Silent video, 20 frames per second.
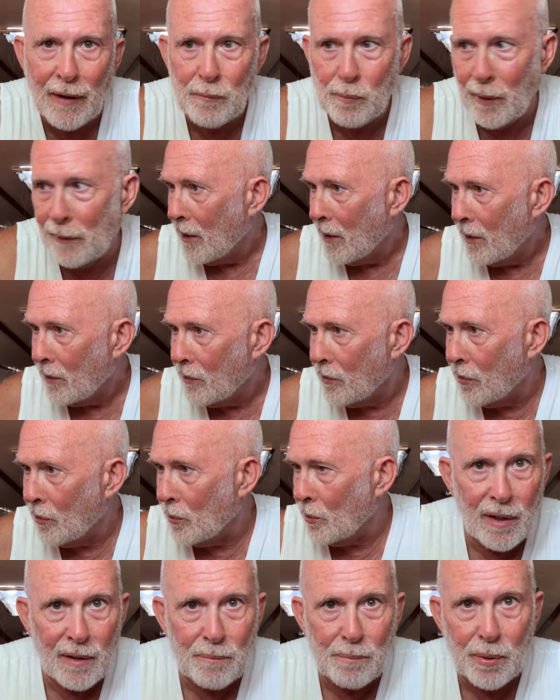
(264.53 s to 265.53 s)
Went
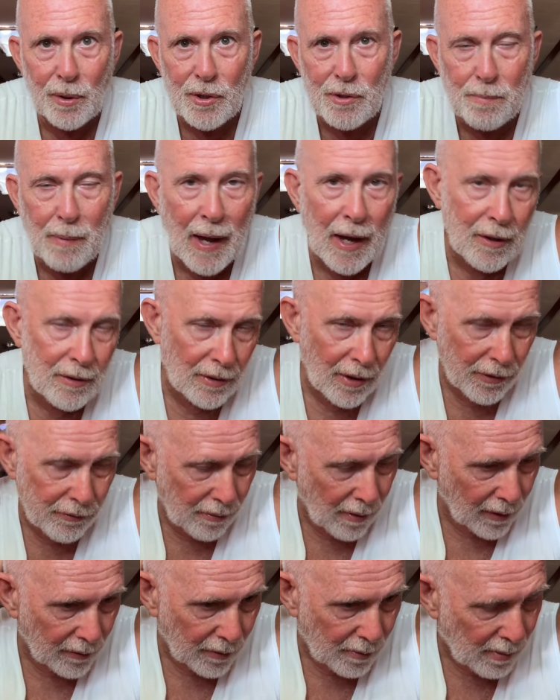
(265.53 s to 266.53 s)
to push back on the
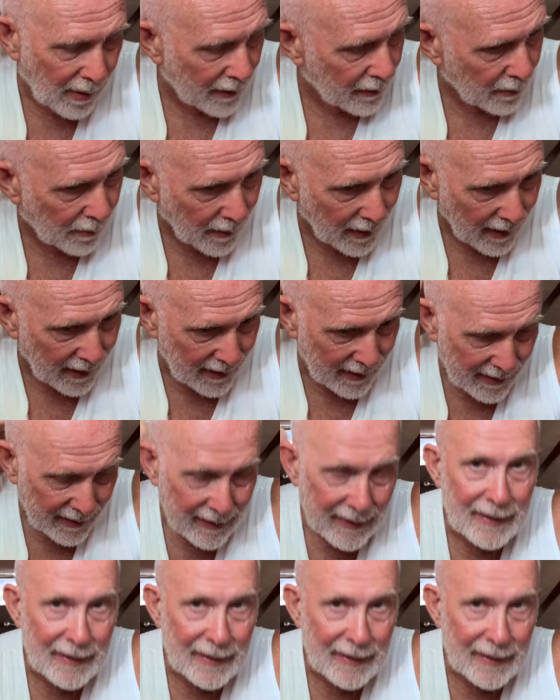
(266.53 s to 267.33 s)
throttle right away